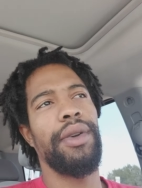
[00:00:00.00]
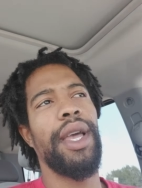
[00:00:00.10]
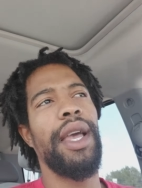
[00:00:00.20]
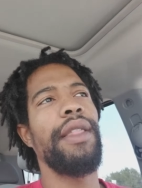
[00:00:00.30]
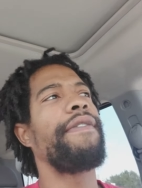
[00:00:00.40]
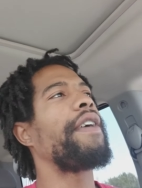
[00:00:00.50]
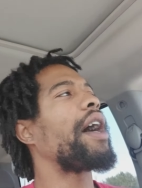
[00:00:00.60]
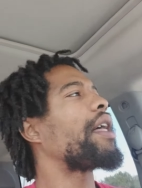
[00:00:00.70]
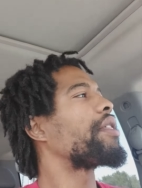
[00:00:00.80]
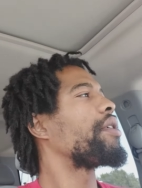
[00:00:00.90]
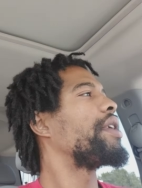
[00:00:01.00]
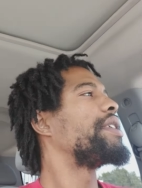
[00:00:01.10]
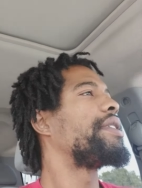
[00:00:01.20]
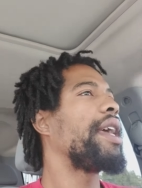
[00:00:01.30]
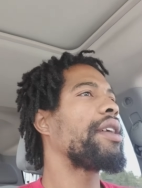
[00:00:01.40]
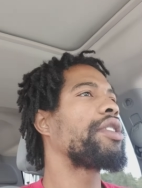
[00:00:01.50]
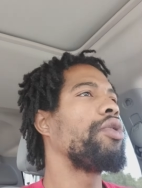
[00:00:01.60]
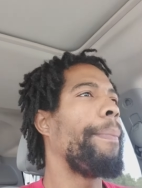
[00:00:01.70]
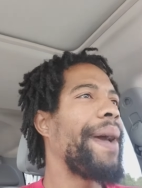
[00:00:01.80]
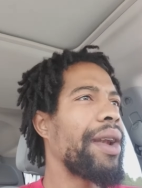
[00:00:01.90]
Okay, the father is there
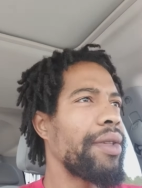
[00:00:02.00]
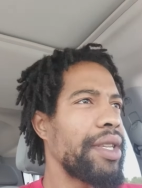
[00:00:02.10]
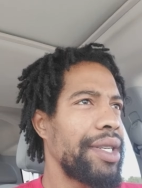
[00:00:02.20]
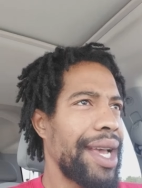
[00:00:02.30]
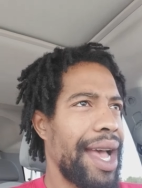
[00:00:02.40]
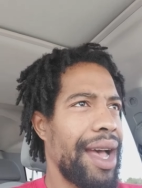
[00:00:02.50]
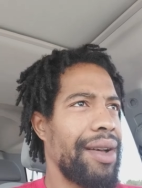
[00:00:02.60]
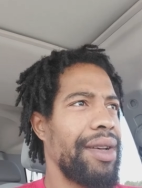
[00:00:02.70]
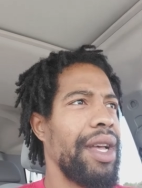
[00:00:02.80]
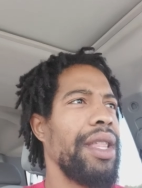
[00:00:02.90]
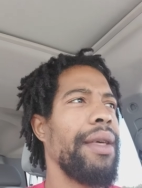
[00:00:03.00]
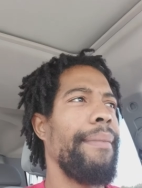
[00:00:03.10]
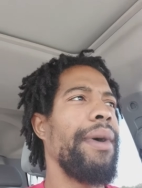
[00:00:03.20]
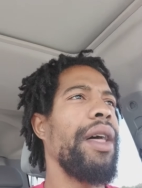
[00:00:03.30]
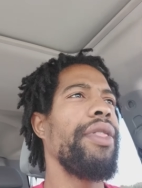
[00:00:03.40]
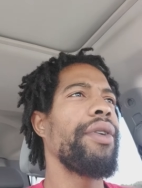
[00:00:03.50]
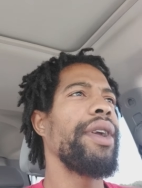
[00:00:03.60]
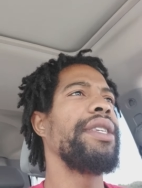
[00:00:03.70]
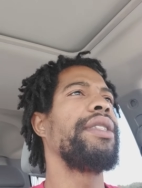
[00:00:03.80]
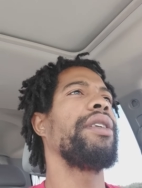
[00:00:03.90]
to better the child. The mother
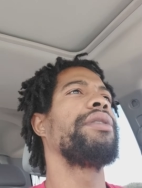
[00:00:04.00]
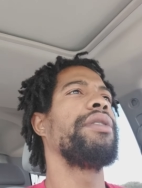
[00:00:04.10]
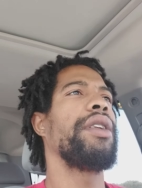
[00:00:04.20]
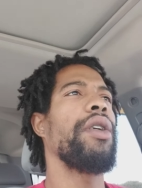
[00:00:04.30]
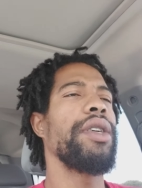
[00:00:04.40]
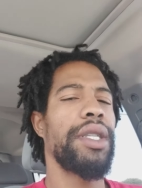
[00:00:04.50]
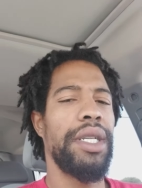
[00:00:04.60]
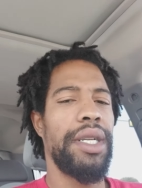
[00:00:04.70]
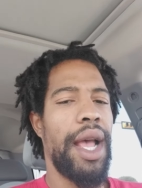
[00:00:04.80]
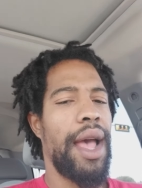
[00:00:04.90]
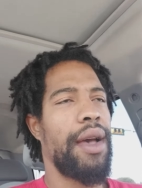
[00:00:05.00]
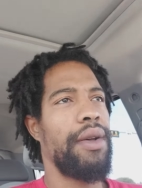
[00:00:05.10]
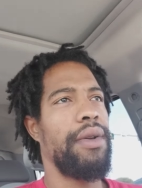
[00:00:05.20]
is there to nourish the child.